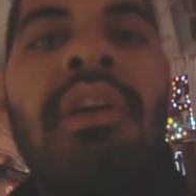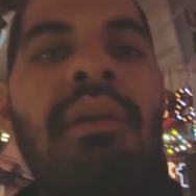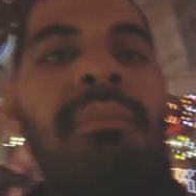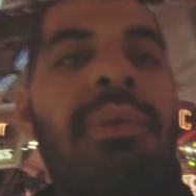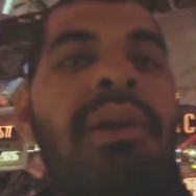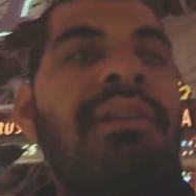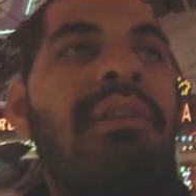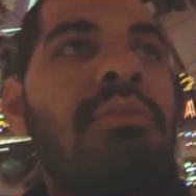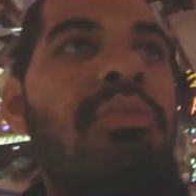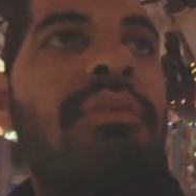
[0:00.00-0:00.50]
yeah,
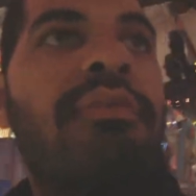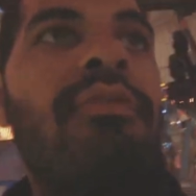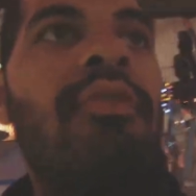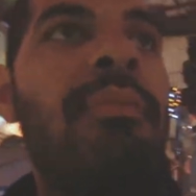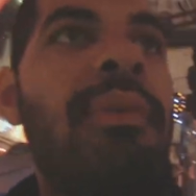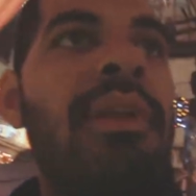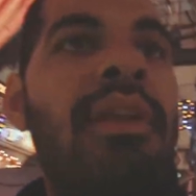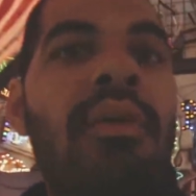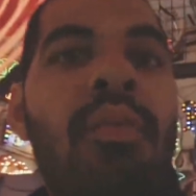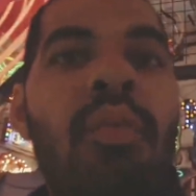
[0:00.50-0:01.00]
basically we're
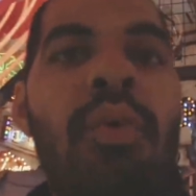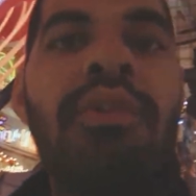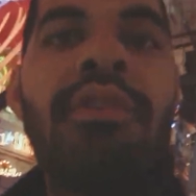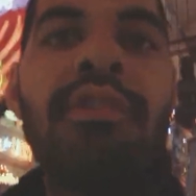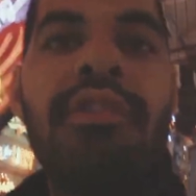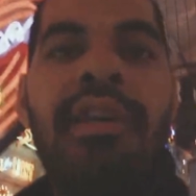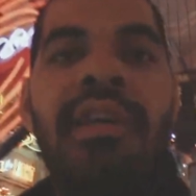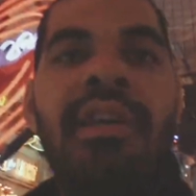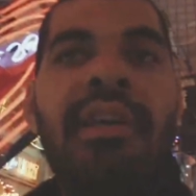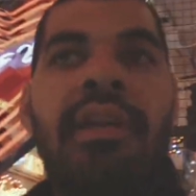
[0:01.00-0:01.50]
filming a
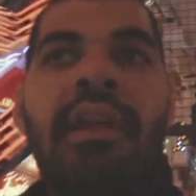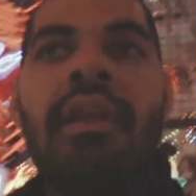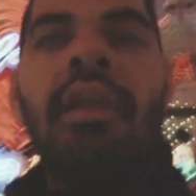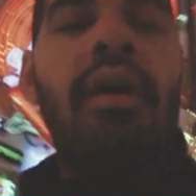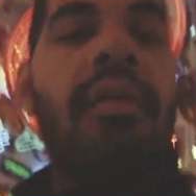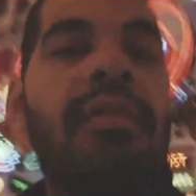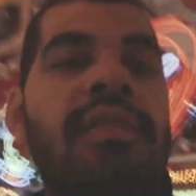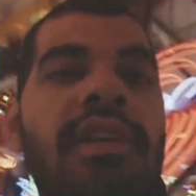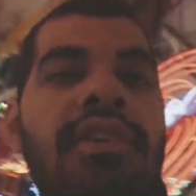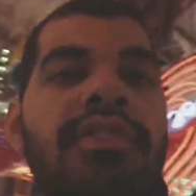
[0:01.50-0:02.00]
one take
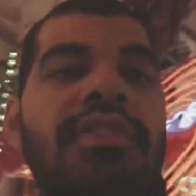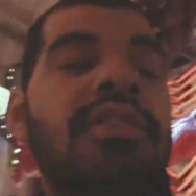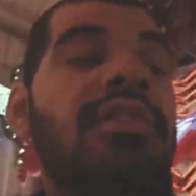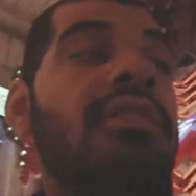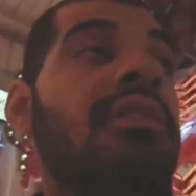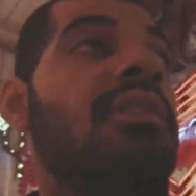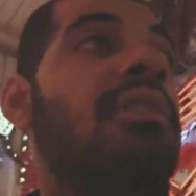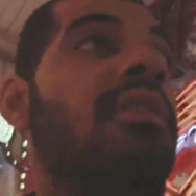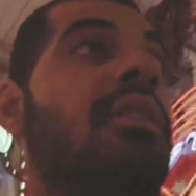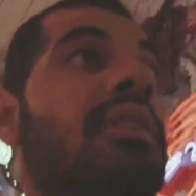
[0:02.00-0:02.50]
live session